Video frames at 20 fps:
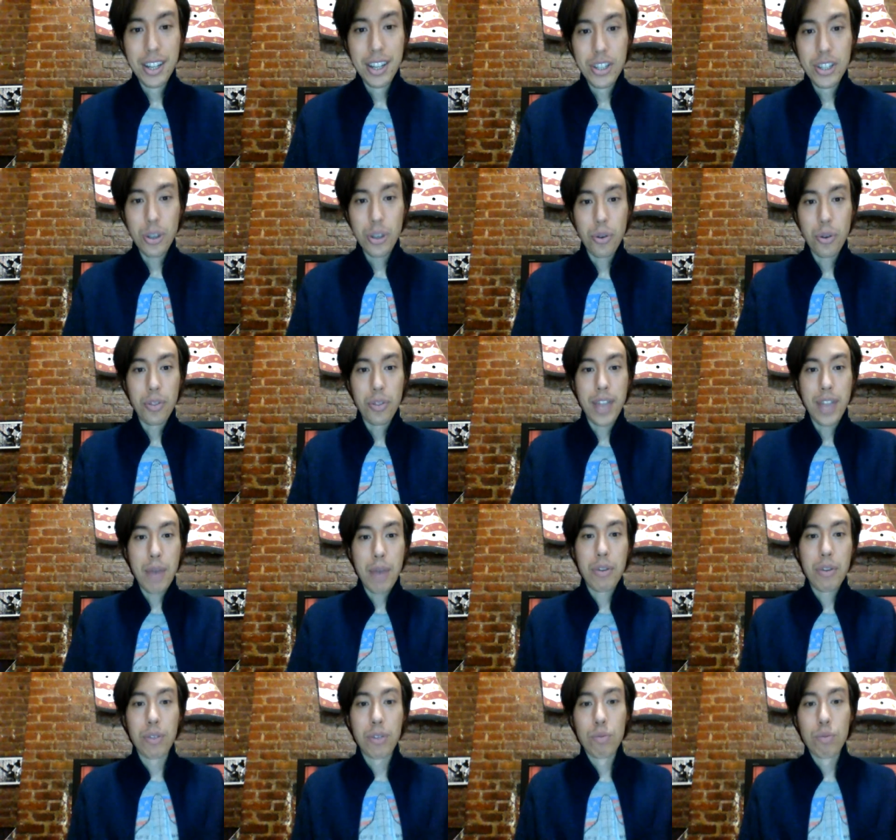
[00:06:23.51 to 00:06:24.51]
So they
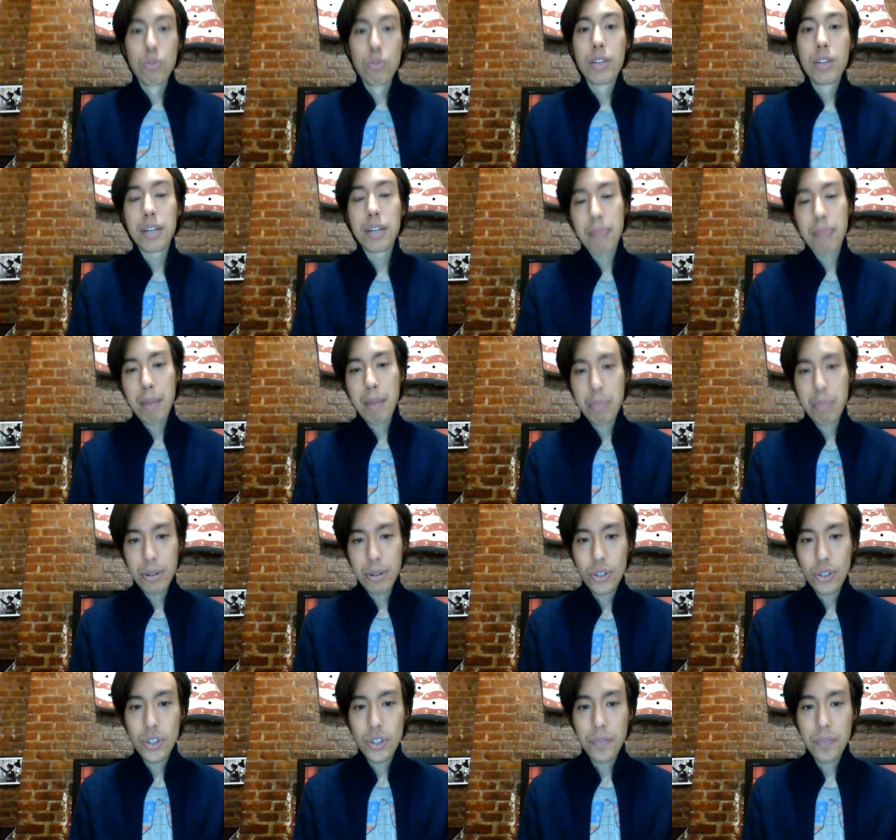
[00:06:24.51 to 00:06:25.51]
were the ruling
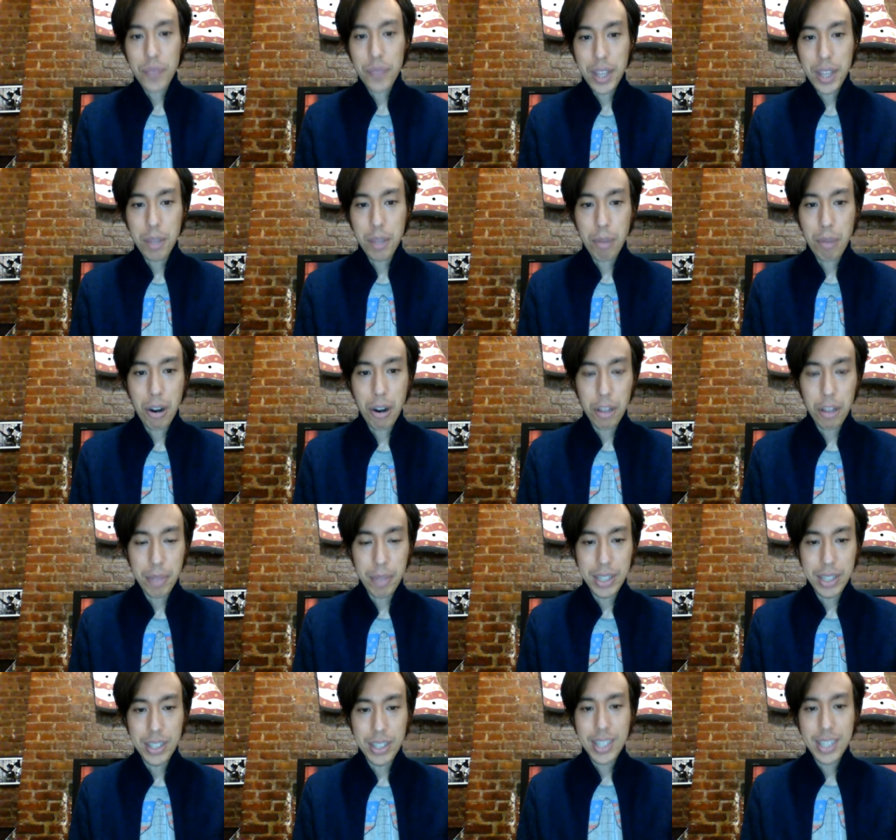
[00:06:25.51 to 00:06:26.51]
members in the
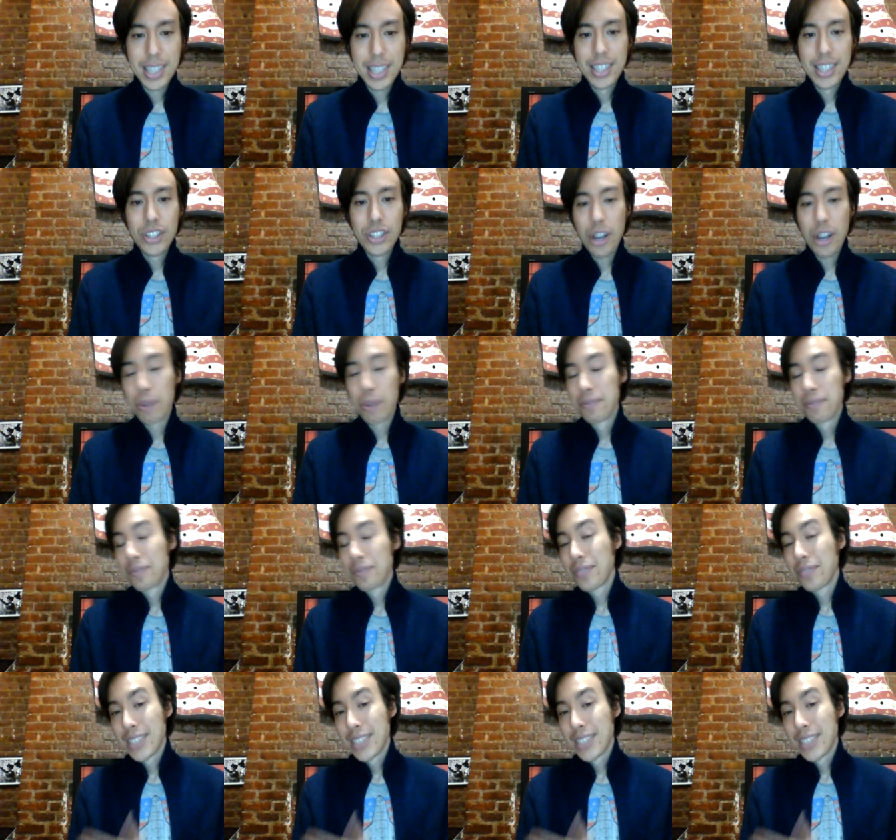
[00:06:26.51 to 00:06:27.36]
parliament. So